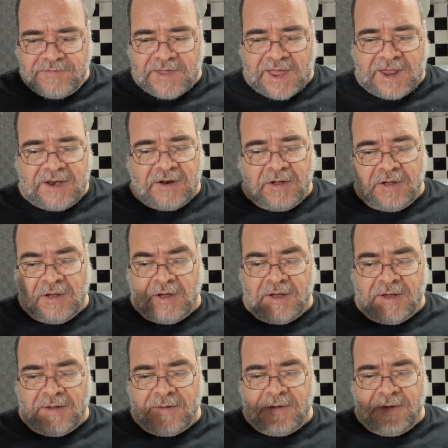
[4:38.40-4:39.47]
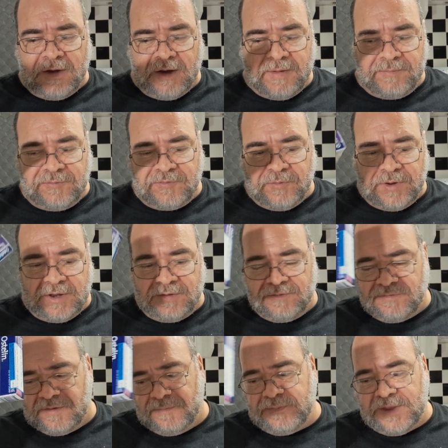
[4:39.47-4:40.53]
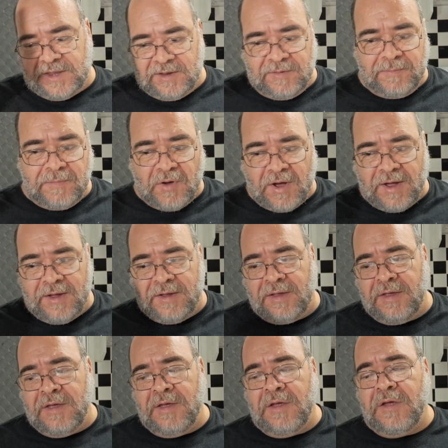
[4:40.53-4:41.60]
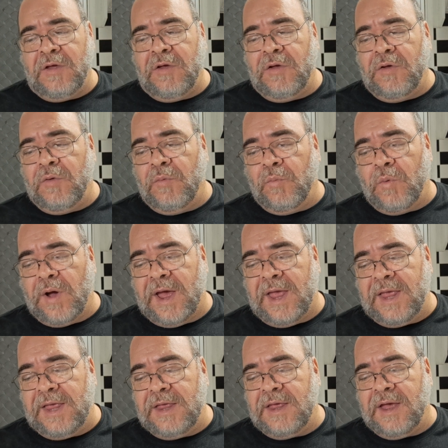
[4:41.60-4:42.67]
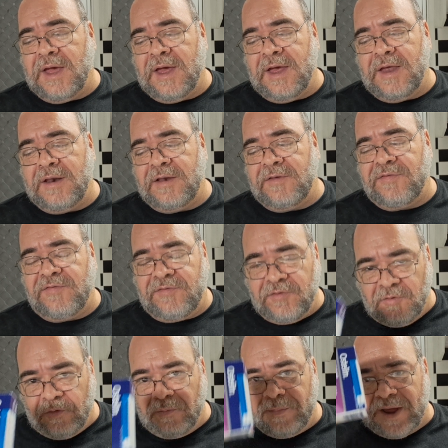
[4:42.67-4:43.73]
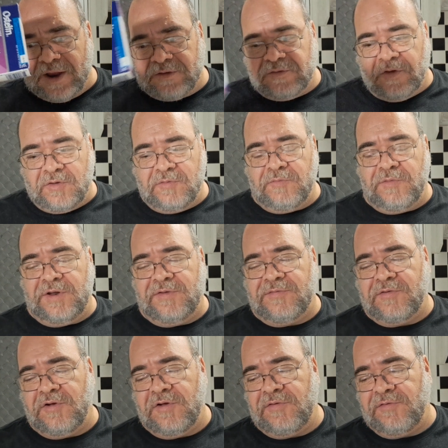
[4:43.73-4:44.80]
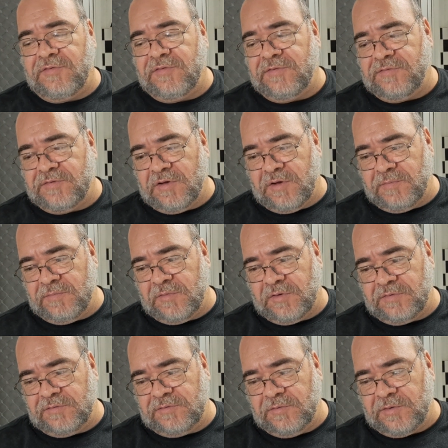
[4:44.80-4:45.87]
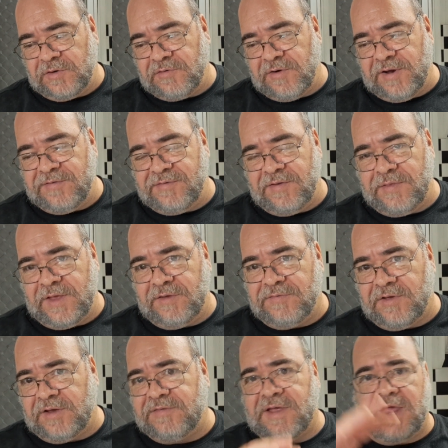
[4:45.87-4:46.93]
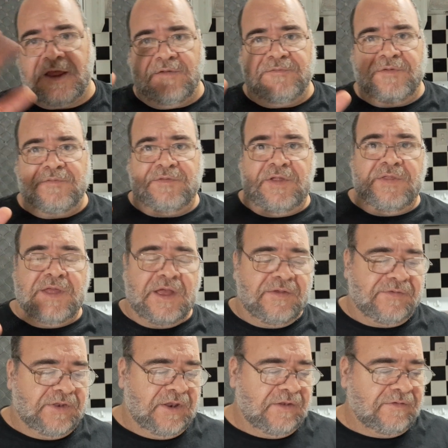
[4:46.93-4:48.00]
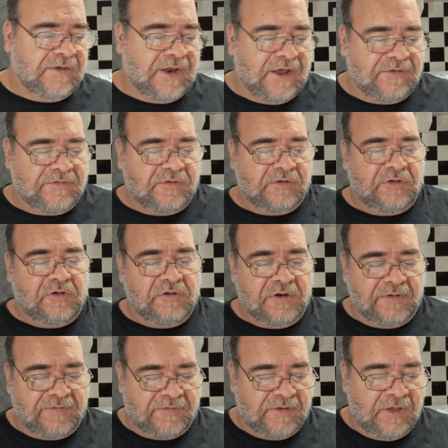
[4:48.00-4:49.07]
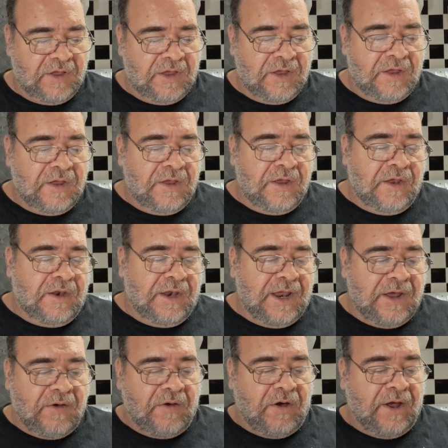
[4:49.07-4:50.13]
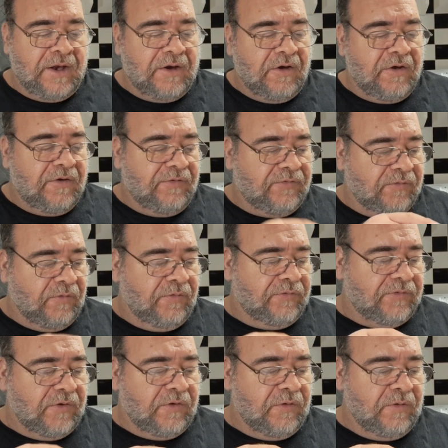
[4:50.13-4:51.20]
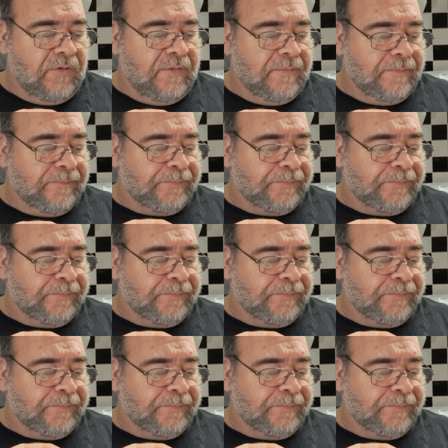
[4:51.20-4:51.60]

of that. I'm doing something my way, and it's still backed on research, so I'm not doing crazy things like taking 50,000 international units. Now, I noticed also